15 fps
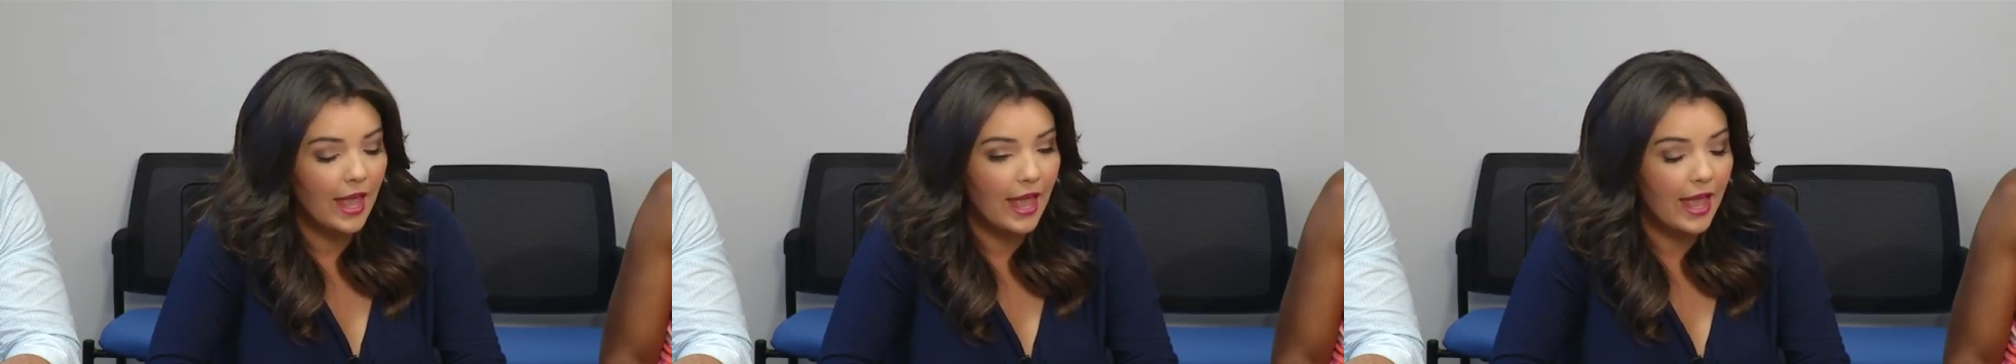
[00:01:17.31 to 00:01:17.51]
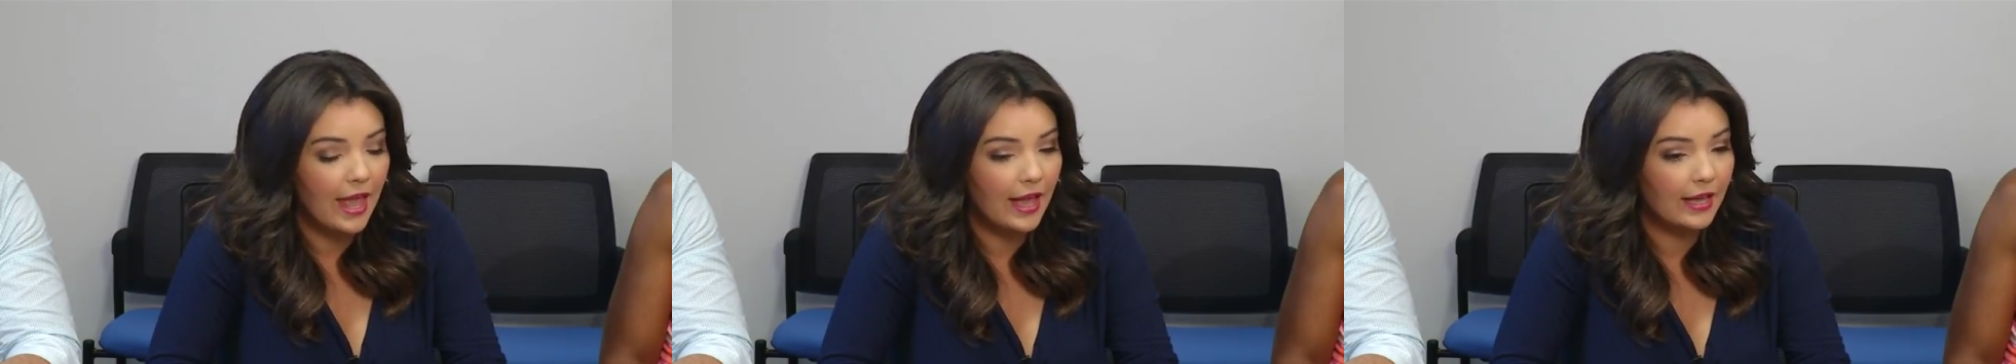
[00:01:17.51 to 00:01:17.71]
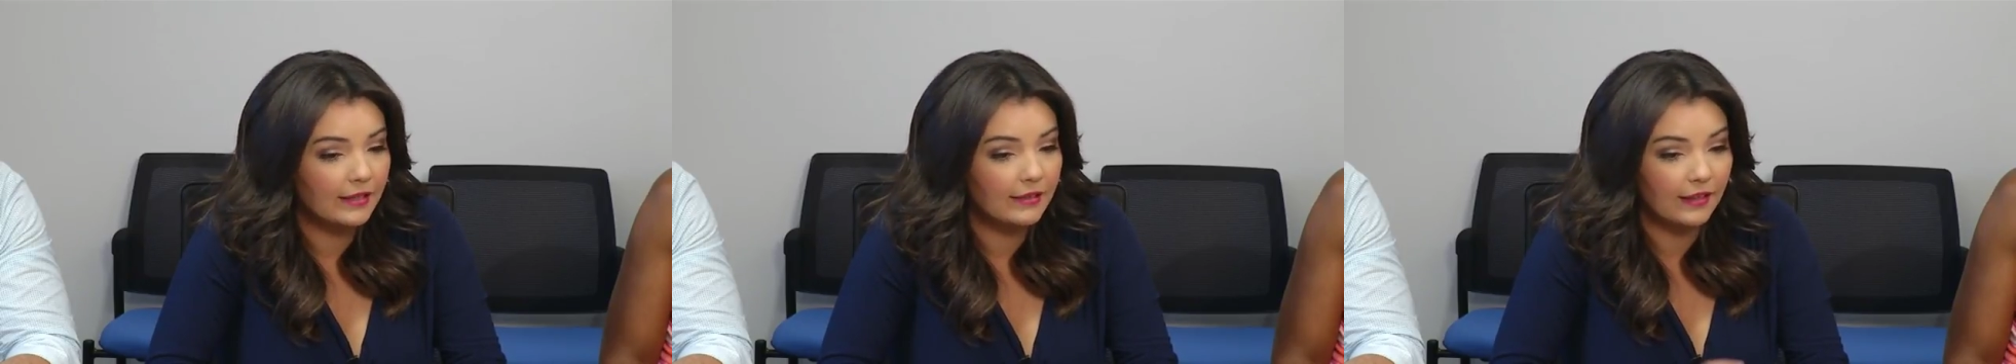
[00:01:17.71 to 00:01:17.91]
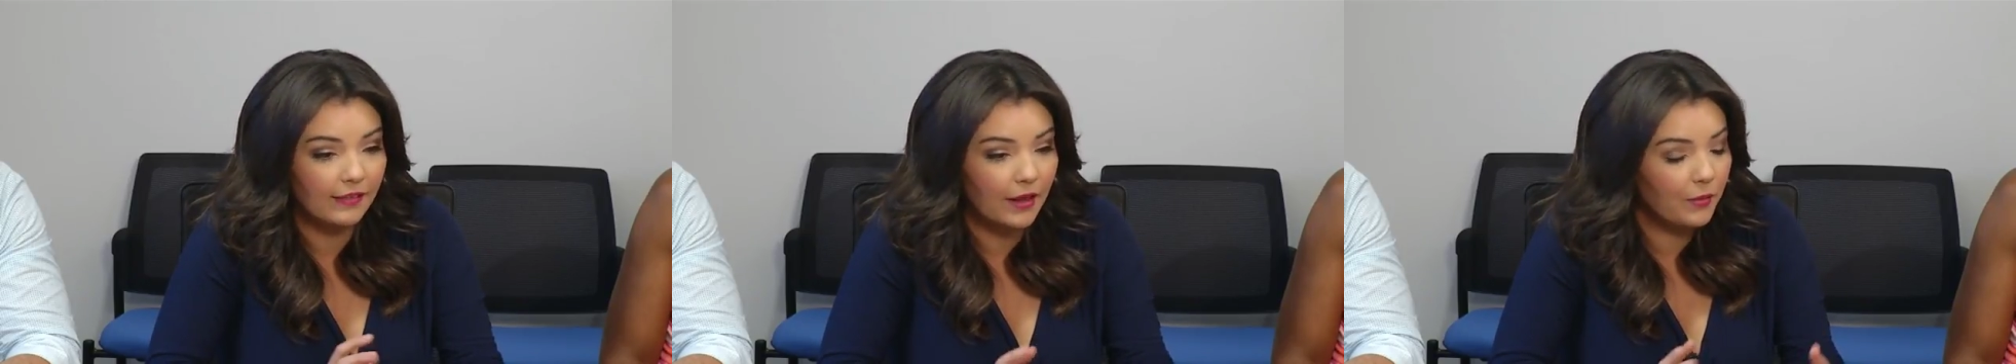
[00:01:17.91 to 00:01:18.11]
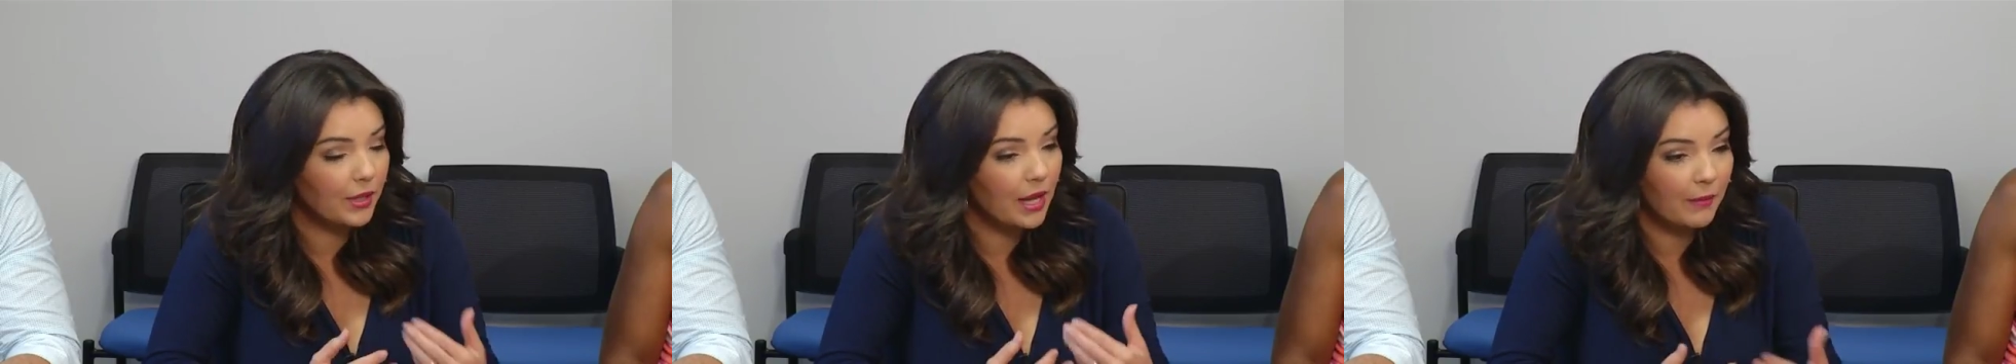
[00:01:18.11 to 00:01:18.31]
and that
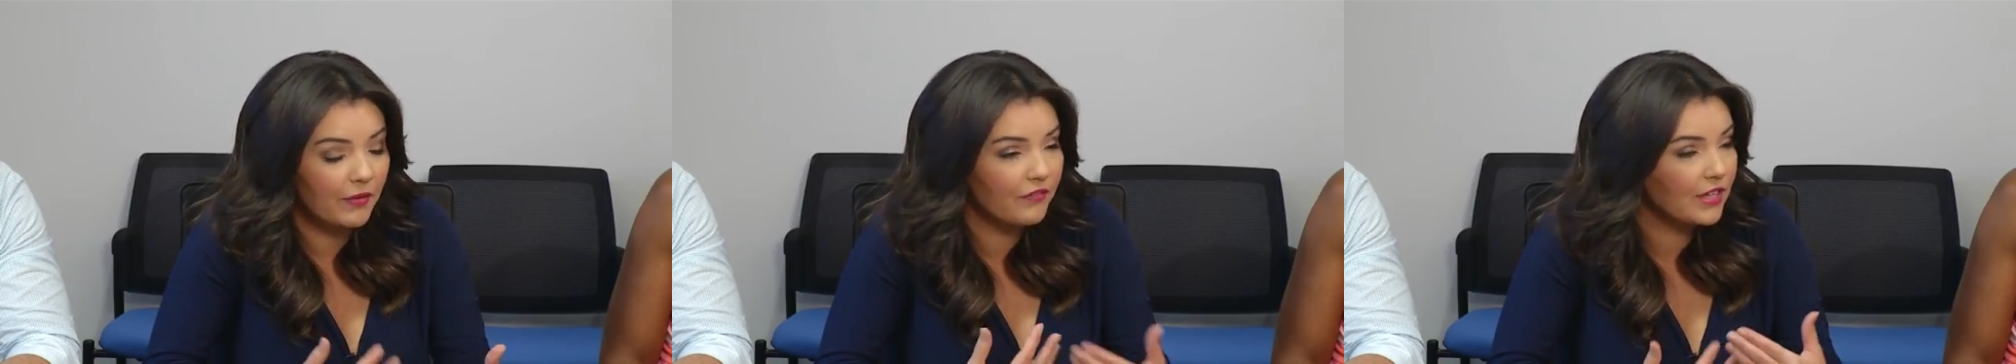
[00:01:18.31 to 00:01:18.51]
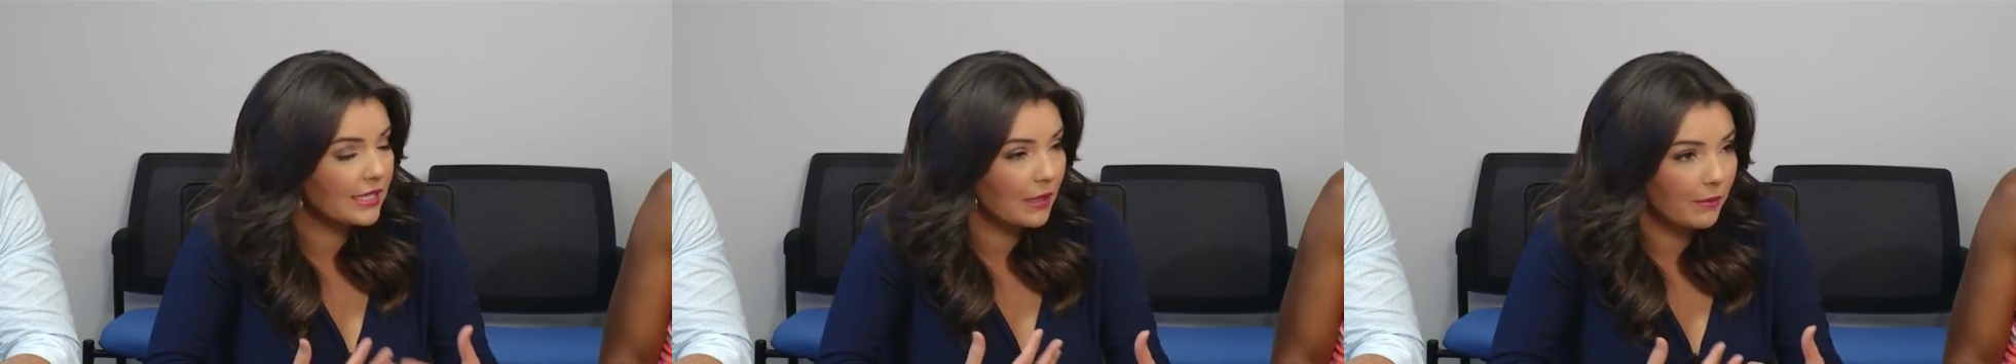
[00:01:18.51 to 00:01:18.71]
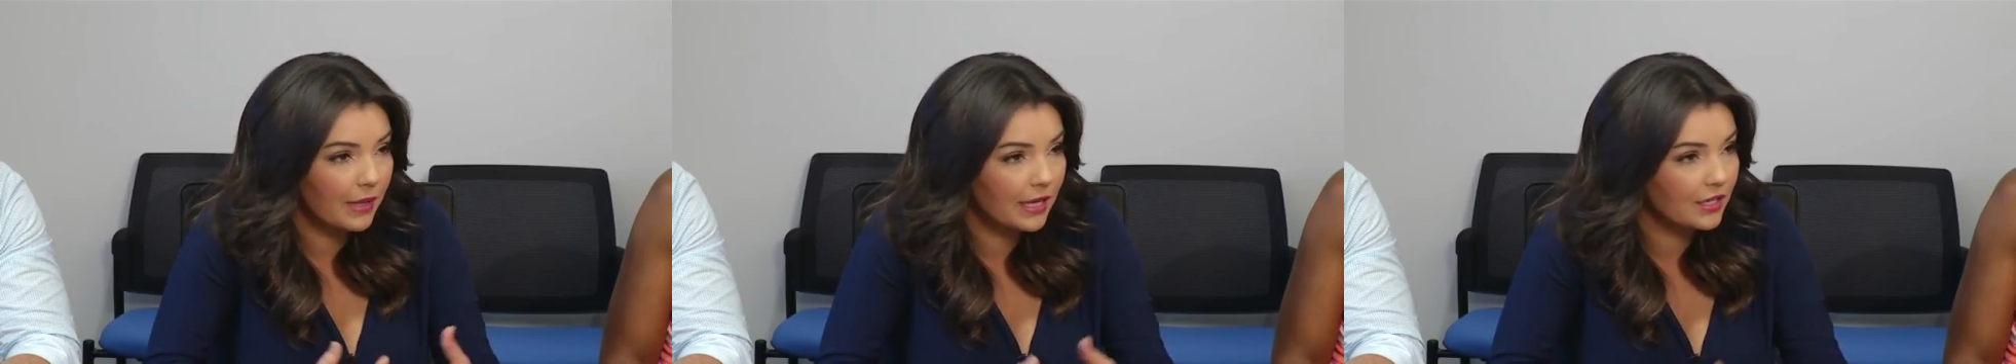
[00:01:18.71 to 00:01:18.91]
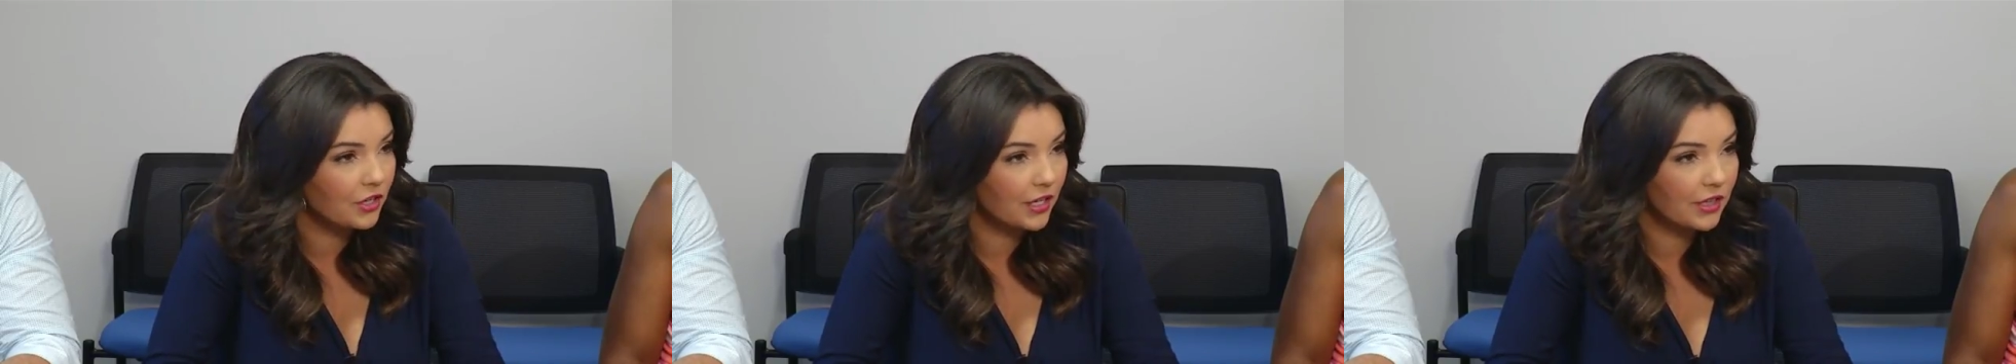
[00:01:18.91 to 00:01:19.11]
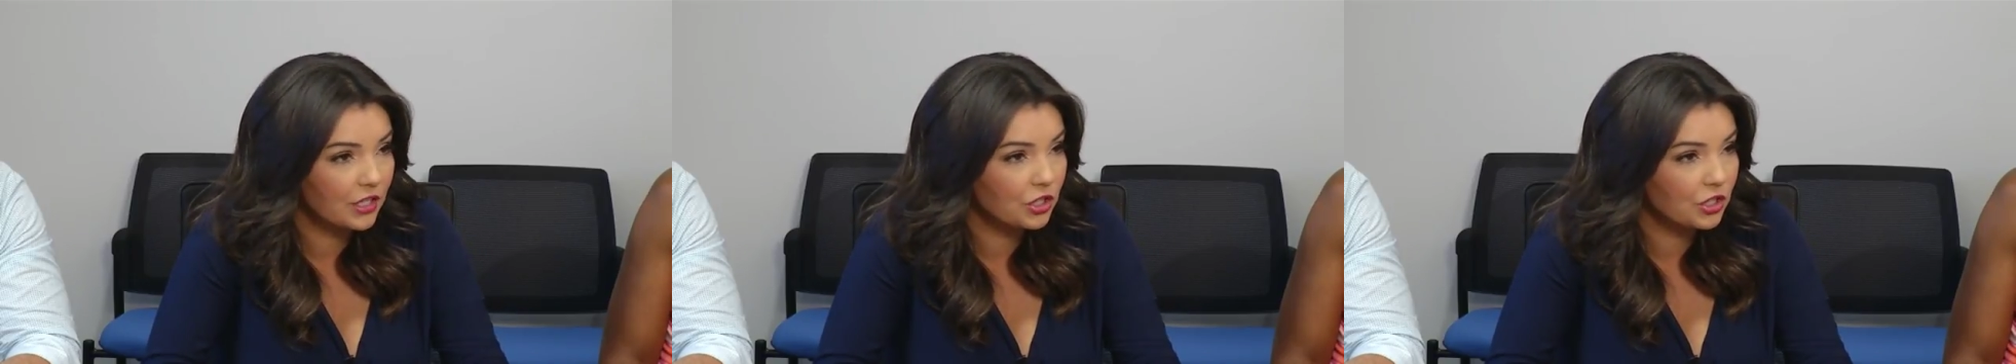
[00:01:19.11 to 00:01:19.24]
they would come and visit me during